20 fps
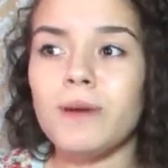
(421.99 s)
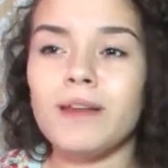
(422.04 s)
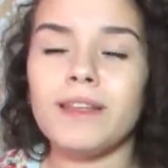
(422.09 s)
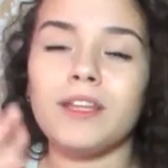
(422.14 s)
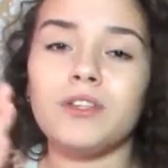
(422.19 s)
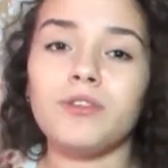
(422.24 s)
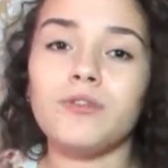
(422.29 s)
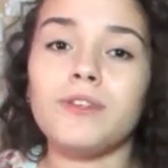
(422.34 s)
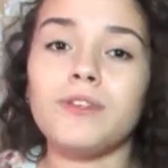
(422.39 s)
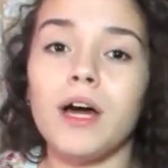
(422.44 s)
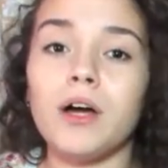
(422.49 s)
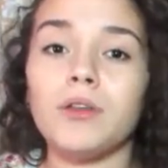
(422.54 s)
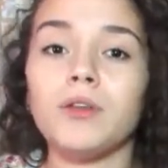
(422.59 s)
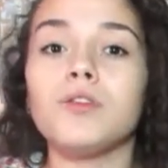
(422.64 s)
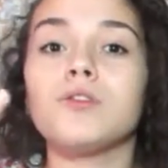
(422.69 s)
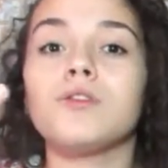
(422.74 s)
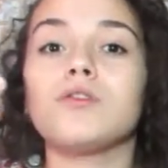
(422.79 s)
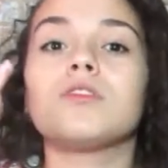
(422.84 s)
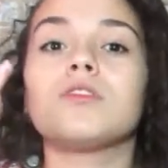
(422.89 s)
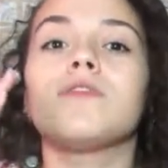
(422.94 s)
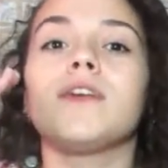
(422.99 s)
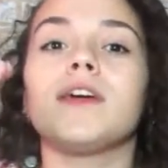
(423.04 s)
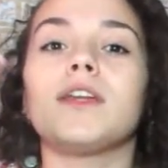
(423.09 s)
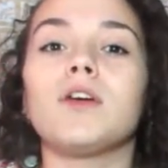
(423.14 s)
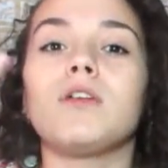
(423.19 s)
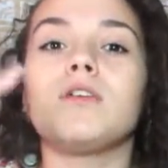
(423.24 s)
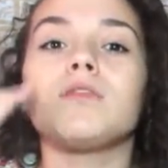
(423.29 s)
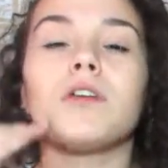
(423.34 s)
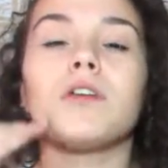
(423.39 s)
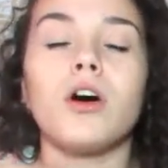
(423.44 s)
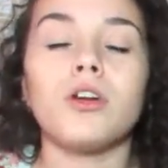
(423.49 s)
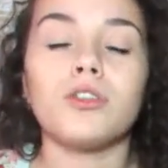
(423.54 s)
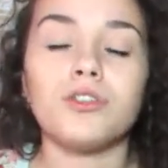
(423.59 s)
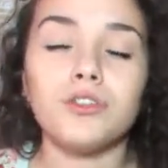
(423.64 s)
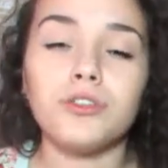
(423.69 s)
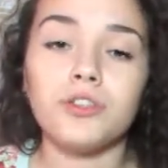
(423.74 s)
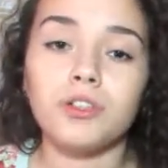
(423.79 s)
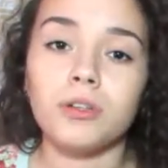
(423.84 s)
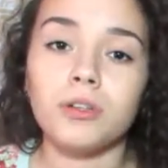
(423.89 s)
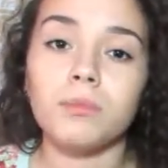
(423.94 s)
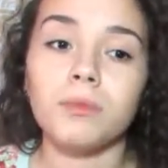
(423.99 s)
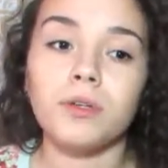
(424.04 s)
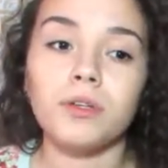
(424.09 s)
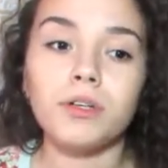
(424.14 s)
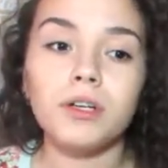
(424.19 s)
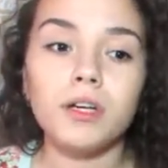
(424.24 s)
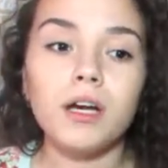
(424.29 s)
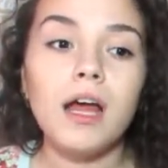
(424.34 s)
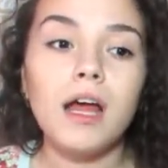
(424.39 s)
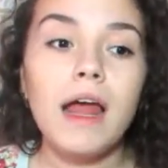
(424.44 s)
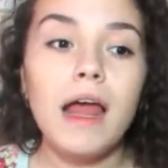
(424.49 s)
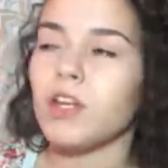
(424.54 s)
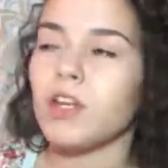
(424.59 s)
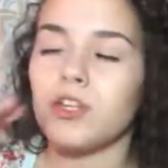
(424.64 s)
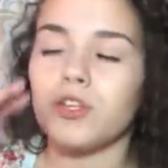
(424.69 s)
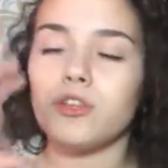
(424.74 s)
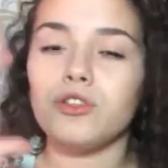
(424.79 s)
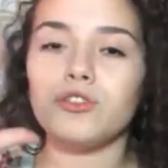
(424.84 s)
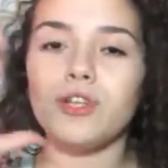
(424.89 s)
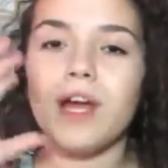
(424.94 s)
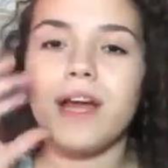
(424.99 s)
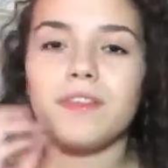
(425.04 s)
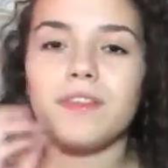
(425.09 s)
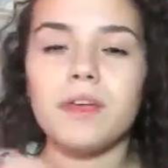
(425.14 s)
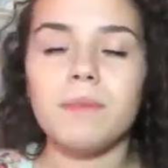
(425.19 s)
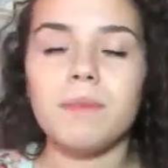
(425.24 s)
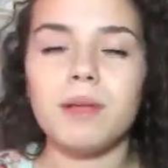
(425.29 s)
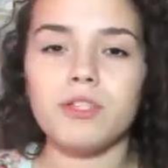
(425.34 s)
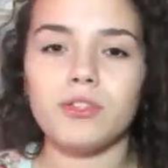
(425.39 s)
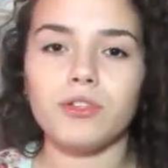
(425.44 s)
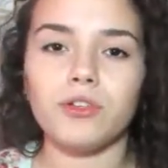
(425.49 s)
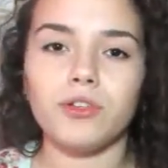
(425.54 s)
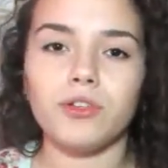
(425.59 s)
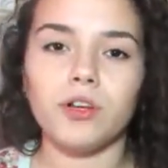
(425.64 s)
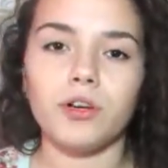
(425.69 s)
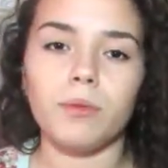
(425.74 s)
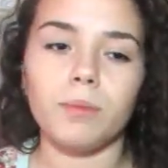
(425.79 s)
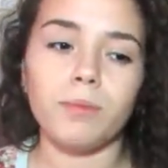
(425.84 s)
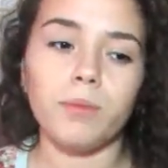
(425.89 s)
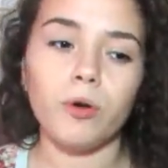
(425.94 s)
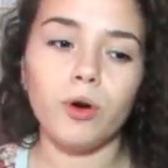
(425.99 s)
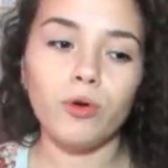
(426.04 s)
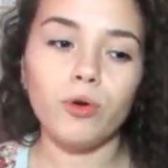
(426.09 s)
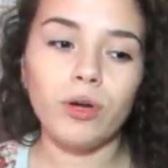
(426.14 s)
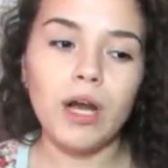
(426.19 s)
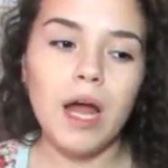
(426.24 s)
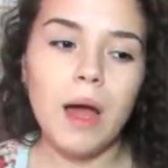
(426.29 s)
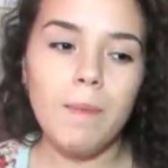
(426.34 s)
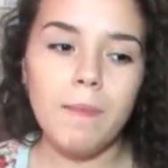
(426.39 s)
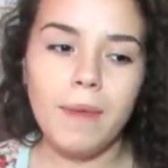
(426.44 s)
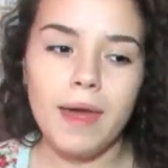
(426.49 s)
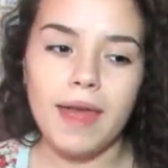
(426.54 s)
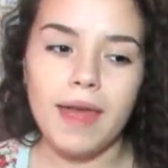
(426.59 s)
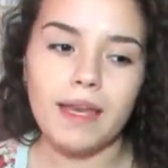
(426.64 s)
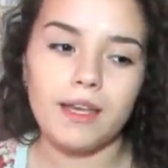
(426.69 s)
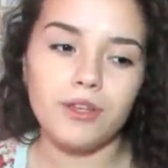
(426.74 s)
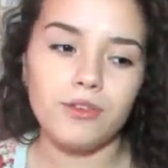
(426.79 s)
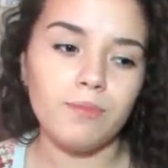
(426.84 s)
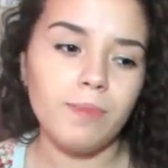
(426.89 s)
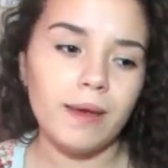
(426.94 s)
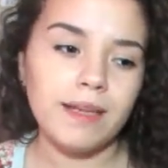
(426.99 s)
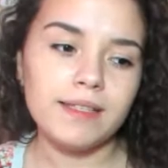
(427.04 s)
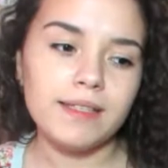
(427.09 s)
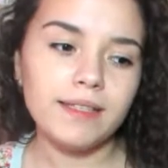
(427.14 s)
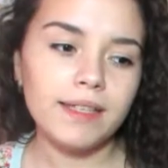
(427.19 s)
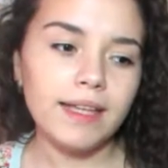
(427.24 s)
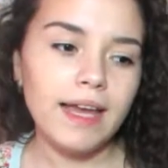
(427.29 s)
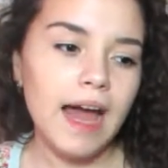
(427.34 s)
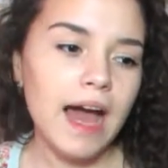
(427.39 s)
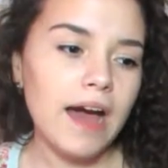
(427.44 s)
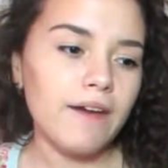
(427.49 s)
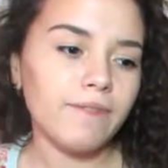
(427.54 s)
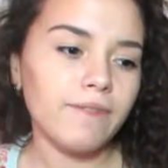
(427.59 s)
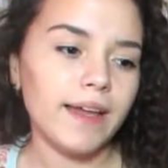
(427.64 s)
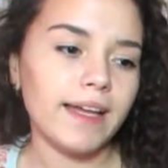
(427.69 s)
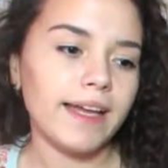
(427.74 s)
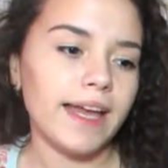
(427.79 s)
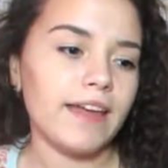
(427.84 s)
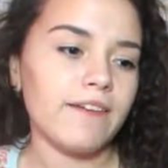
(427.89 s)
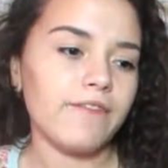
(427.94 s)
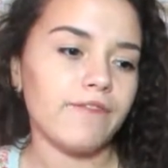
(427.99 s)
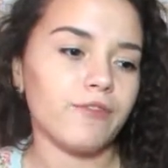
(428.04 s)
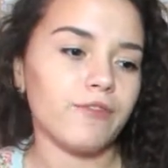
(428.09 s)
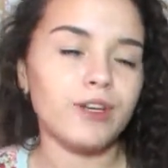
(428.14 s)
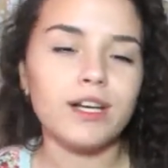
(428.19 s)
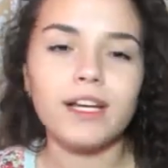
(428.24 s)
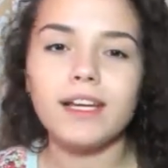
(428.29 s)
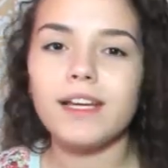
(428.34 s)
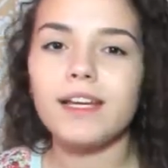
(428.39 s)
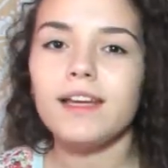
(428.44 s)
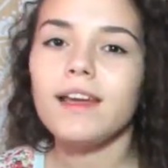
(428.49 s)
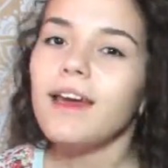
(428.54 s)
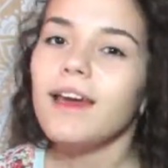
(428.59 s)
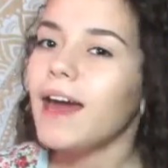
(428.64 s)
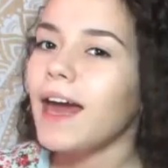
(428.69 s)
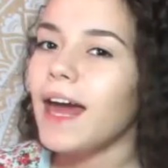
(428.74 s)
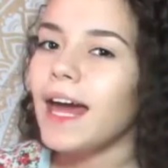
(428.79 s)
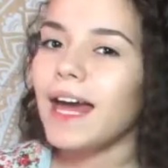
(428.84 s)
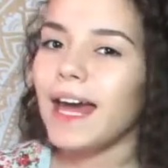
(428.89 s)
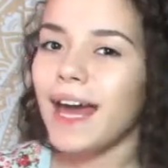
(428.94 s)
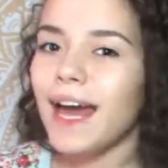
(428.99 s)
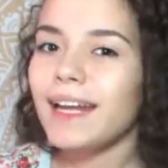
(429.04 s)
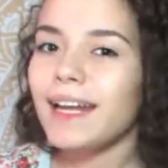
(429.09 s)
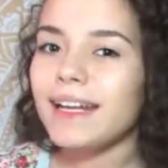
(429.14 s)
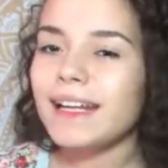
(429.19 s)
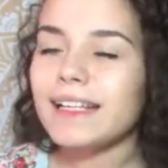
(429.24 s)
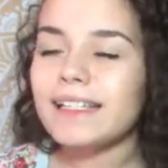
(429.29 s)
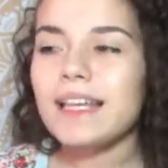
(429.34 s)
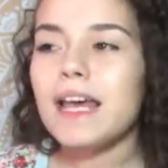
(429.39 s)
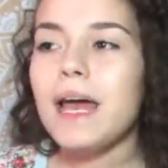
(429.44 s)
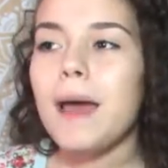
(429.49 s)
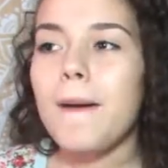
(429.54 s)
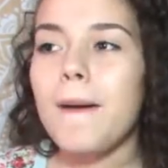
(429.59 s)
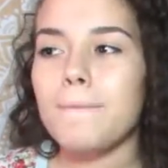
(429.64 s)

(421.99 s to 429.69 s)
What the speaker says: and then you download those videos onto your computer. You drag them into your program and you basically have like a free edit.